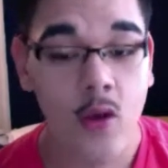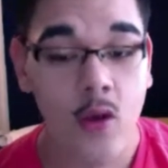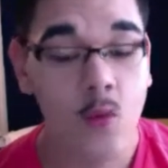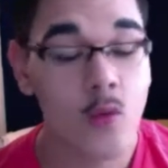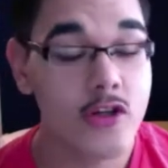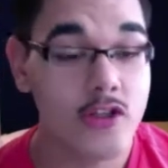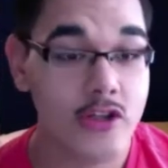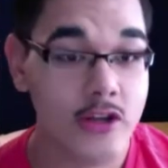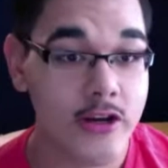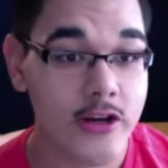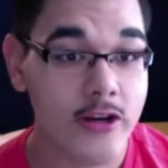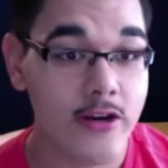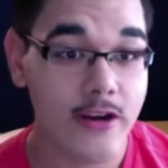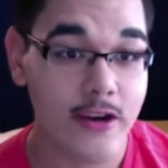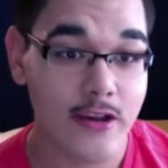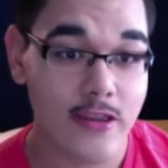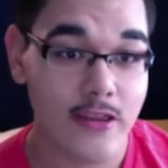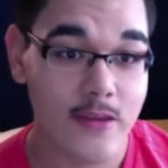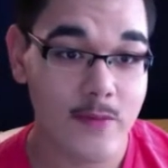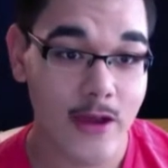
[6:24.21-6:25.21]
What you're
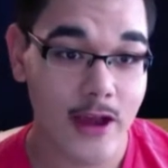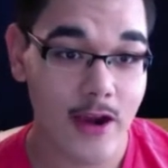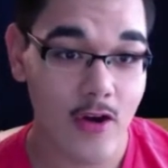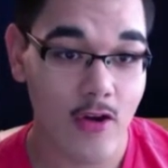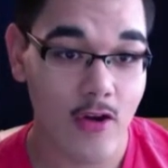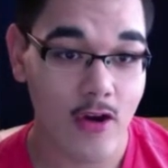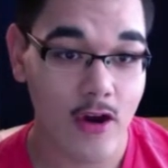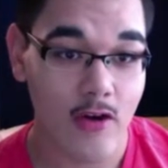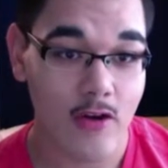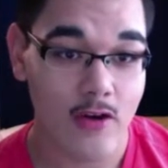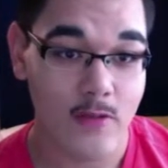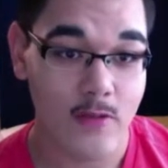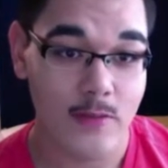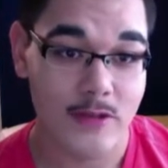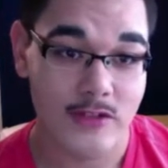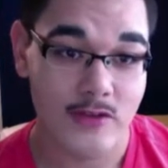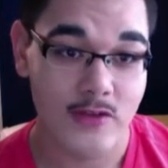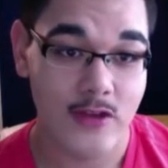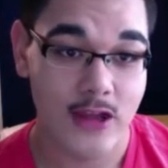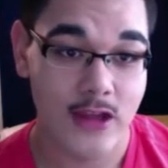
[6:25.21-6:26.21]
hearing in the background are my
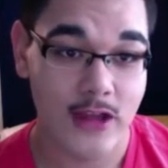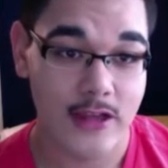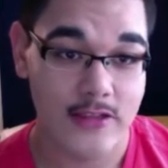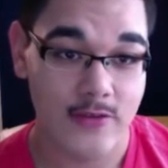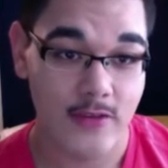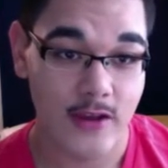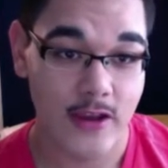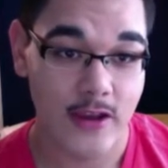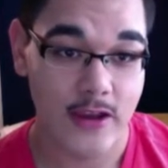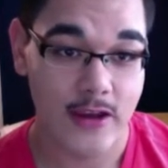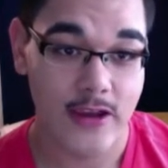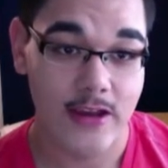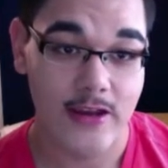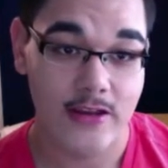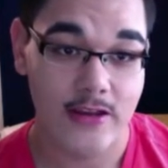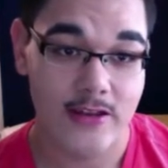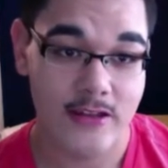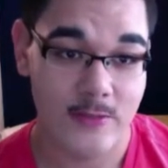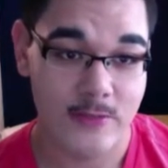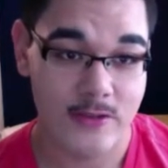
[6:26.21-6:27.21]
two cats fighting
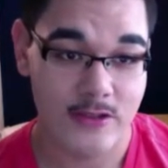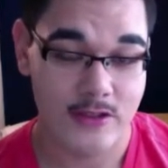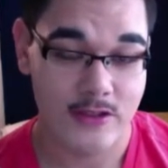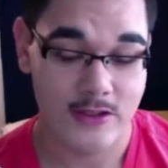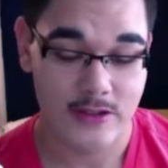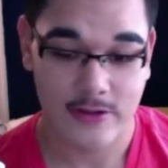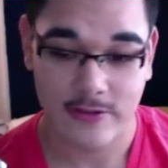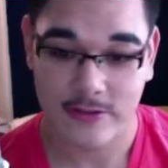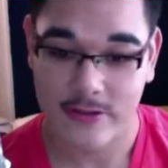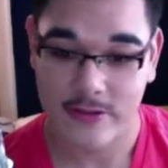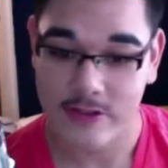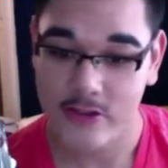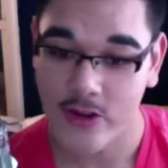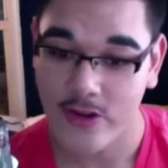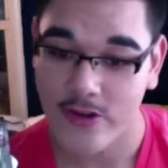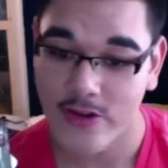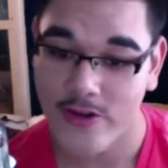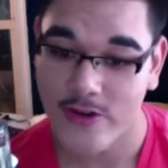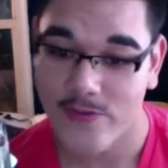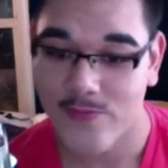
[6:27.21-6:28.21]
and attempting to kill each
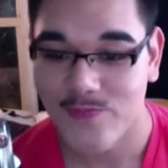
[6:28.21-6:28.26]
other.